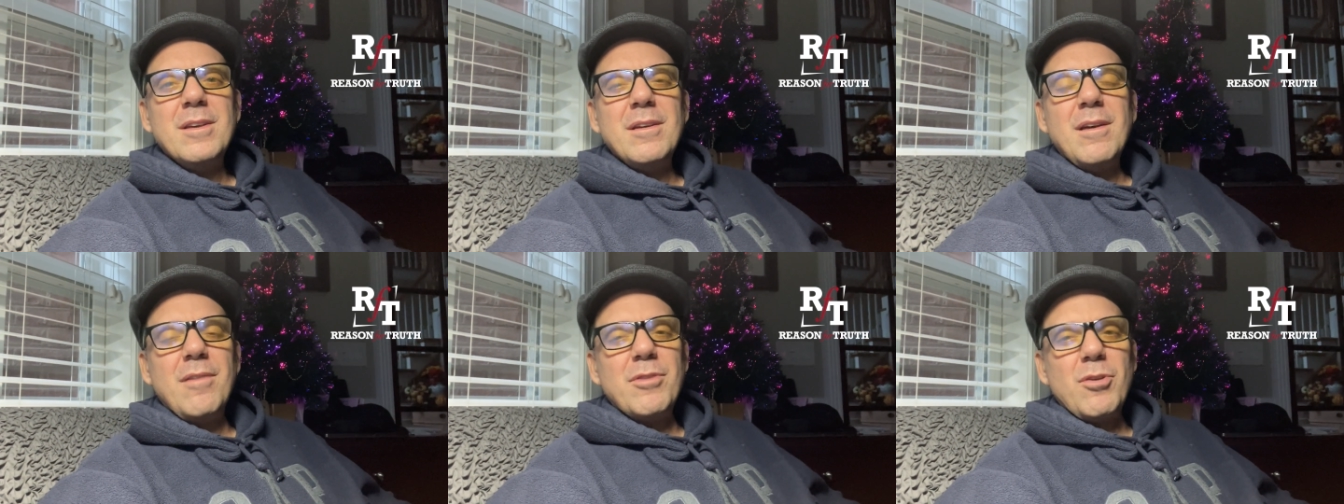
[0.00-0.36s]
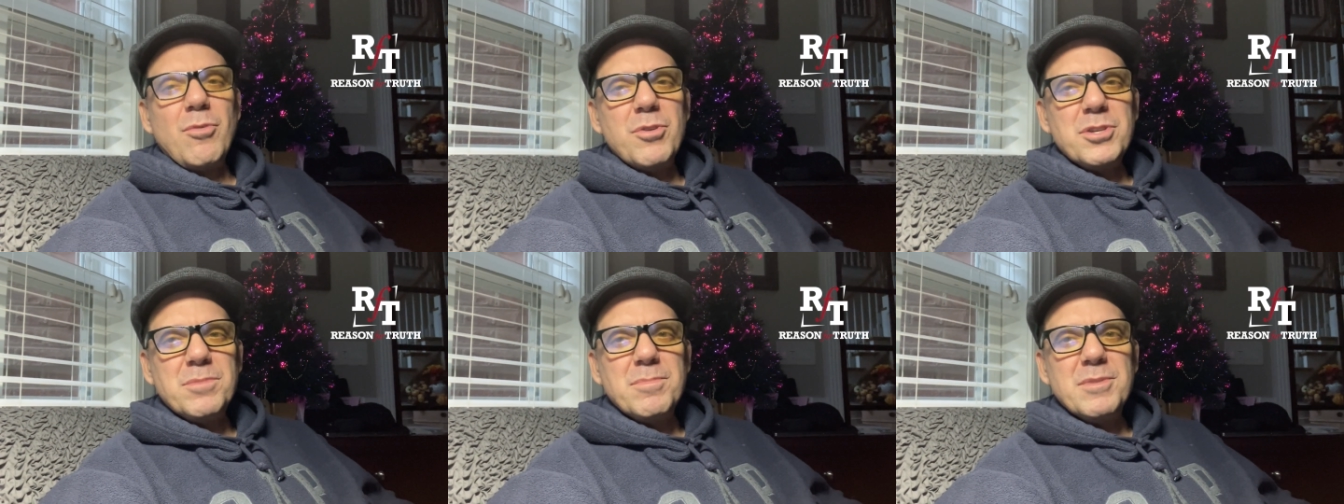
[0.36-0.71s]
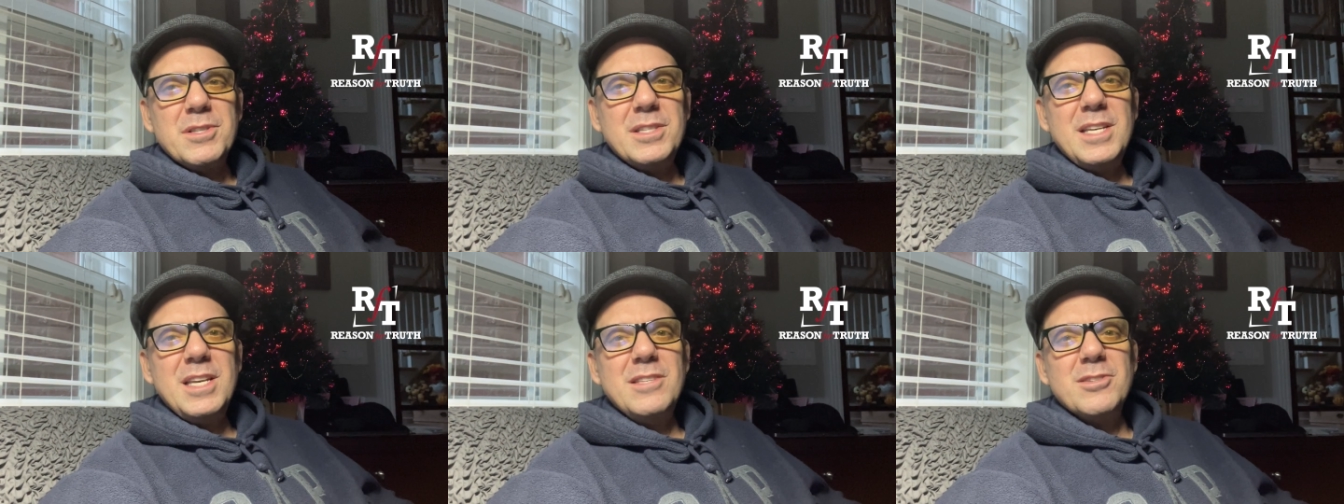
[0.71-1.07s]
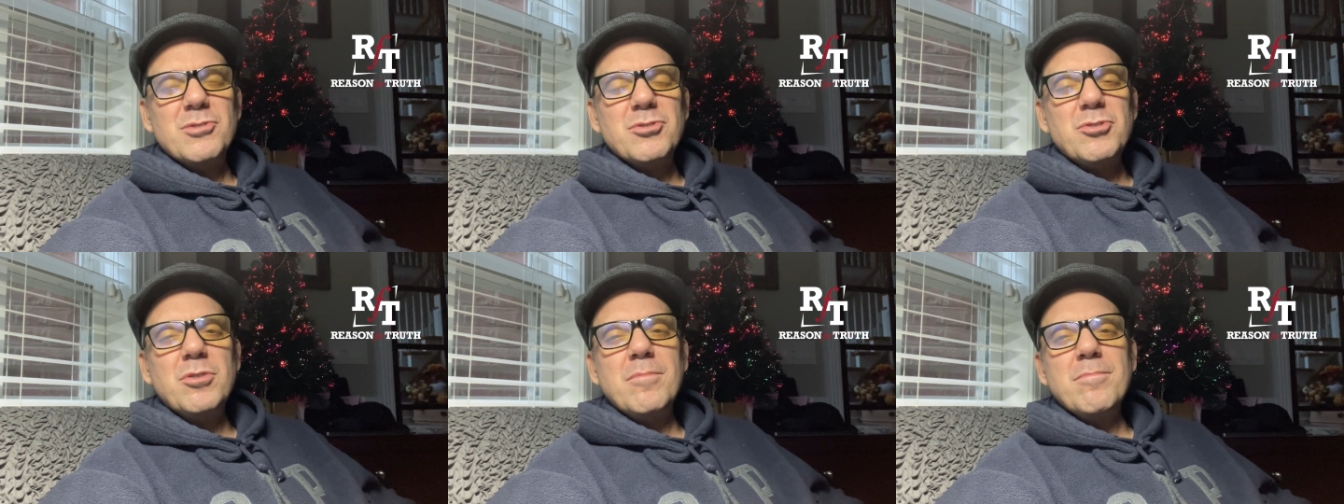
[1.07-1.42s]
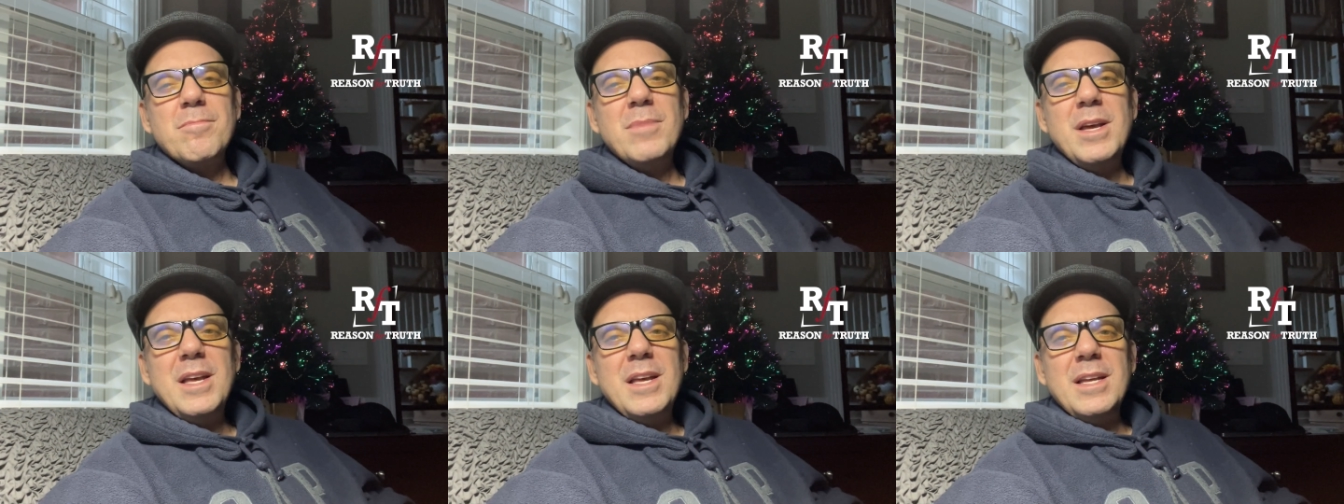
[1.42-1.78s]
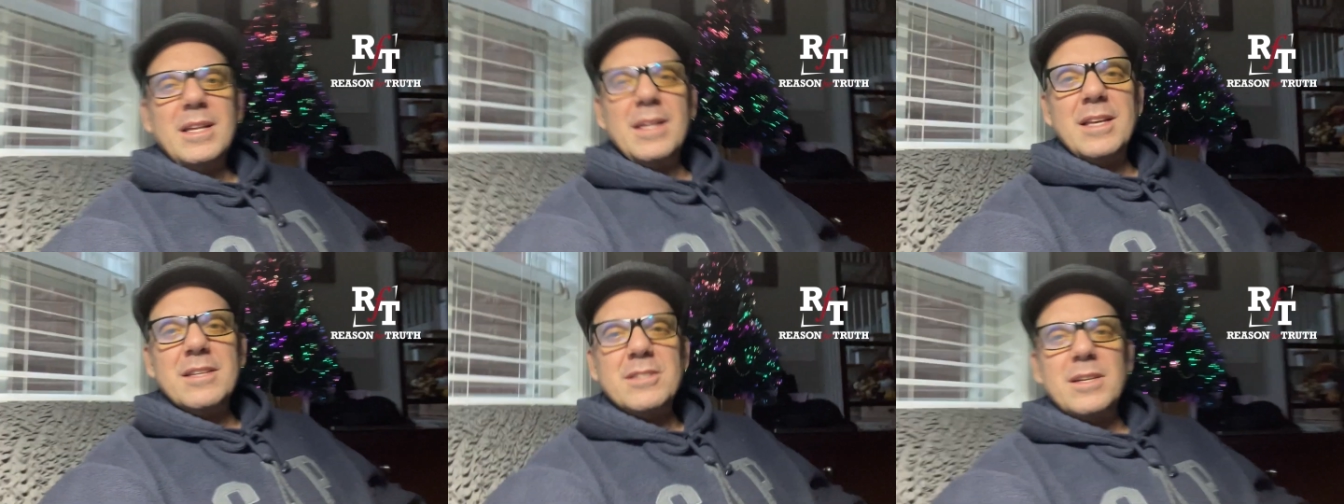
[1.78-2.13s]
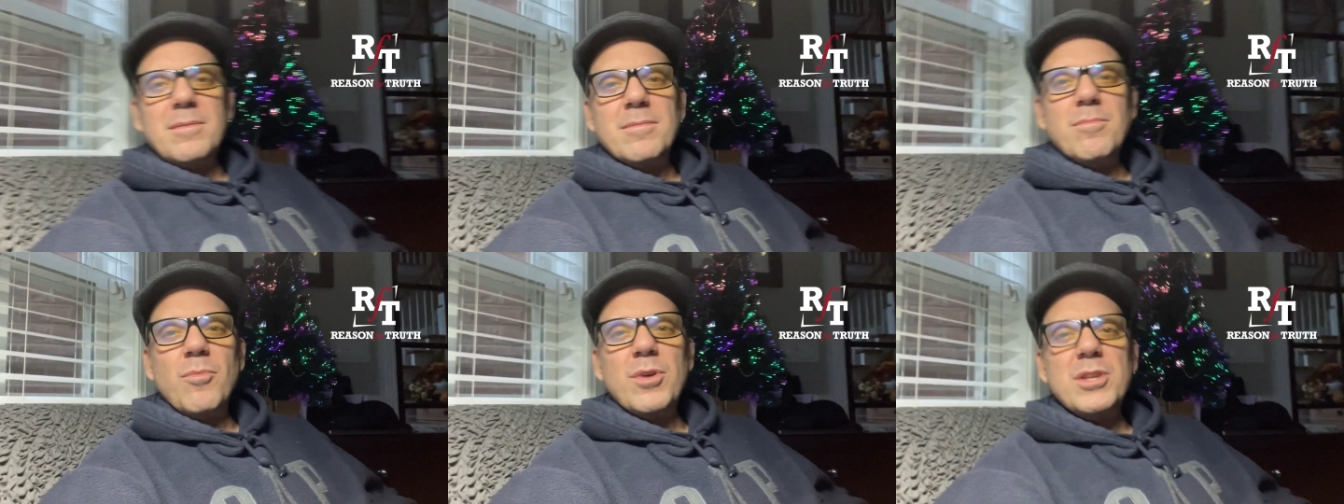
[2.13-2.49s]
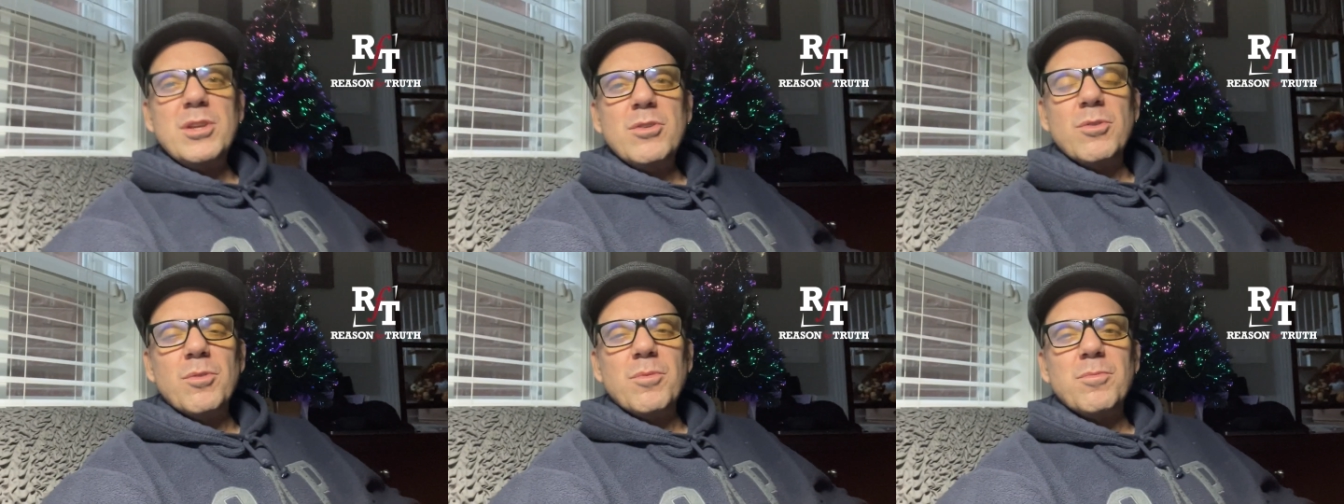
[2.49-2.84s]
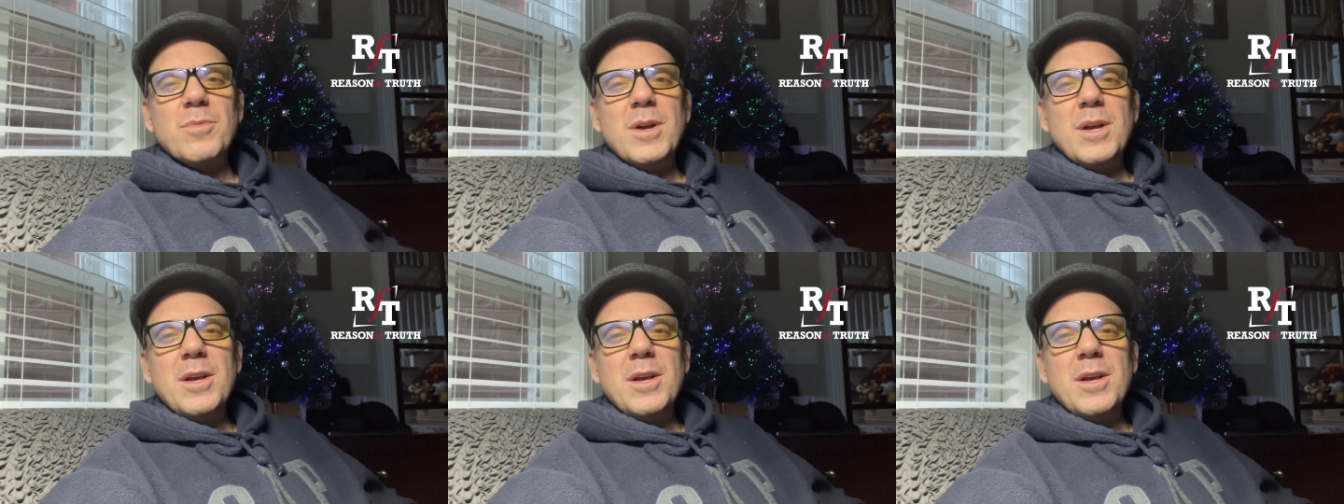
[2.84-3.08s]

of the Christmas season. So, to, um, listen, when you're